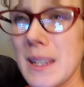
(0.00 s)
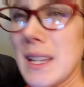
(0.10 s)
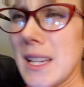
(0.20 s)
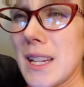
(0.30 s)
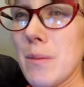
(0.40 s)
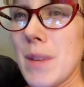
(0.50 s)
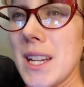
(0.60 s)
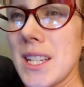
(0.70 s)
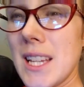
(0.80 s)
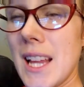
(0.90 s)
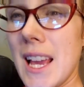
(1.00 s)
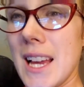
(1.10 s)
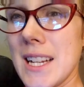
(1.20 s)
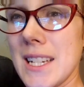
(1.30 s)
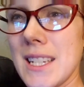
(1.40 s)
eating meat
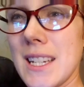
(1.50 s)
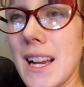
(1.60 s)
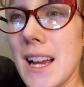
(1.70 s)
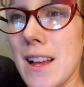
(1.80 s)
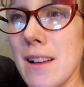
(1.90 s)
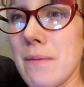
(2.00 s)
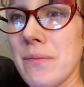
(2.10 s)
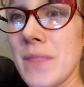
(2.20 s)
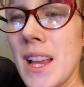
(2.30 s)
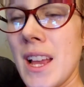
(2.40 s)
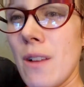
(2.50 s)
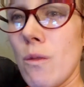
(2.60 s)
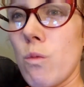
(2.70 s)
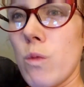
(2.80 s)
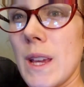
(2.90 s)
and um,
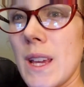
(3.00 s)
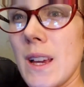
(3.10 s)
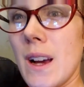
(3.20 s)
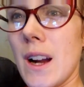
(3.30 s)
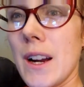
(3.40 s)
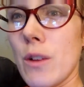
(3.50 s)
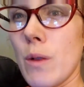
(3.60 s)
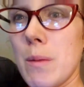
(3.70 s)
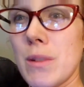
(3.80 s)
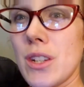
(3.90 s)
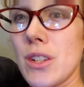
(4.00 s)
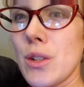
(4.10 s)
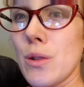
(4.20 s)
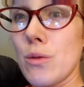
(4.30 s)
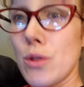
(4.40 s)
we are equipped
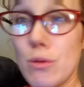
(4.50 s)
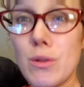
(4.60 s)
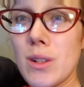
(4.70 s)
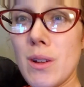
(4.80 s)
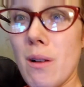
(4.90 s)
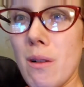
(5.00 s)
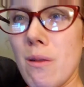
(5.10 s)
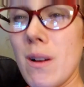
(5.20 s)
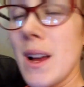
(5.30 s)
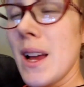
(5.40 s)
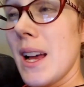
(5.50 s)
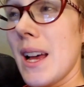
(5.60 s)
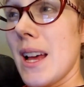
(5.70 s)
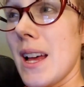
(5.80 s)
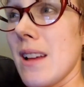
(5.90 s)
to do so.
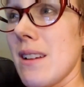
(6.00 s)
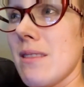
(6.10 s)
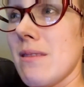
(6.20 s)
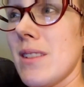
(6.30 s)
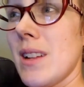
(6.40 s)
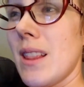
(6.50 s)
Um,